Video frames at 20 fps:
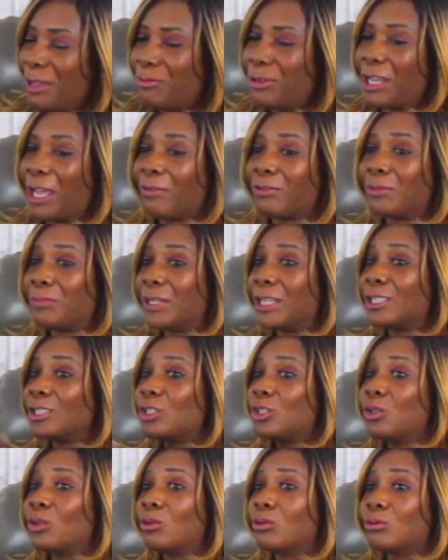We have to be in
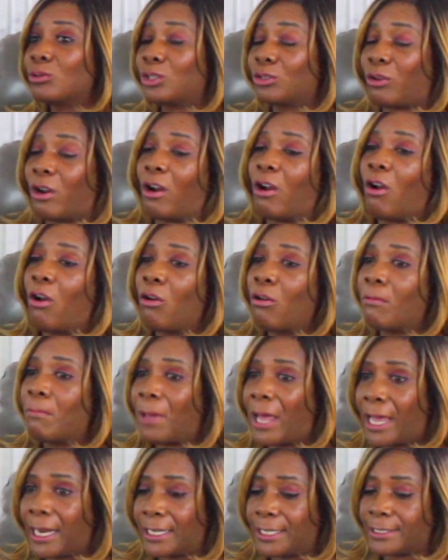tune to our own
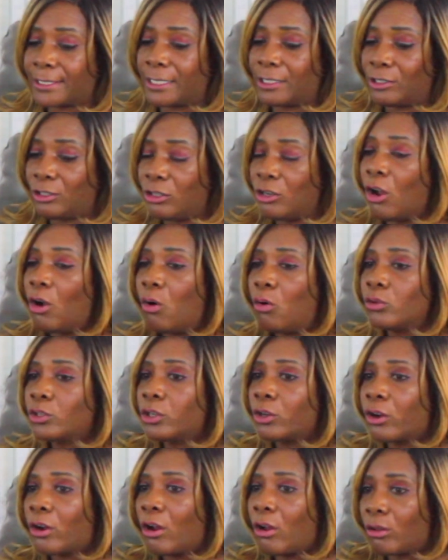bodies and know
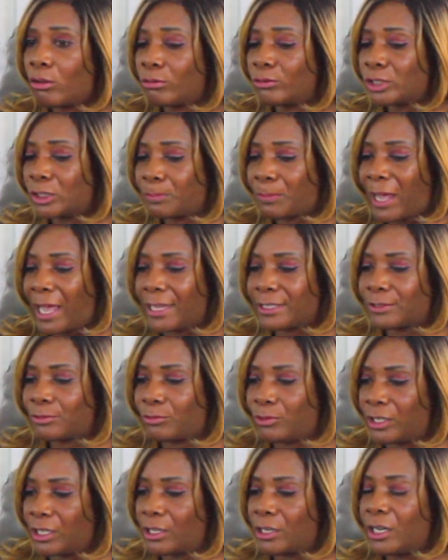your own spots
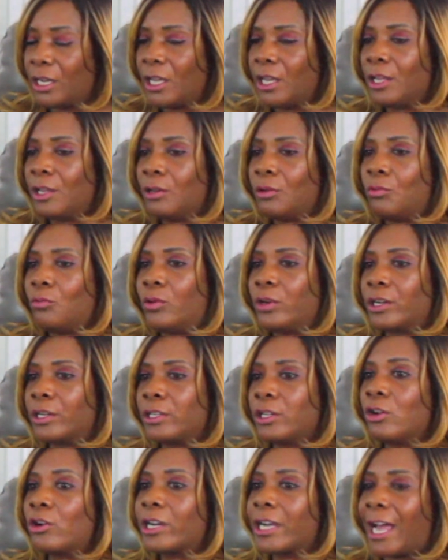where
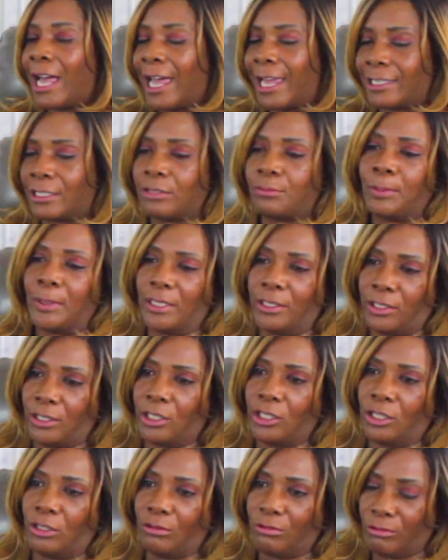your God speaks to you.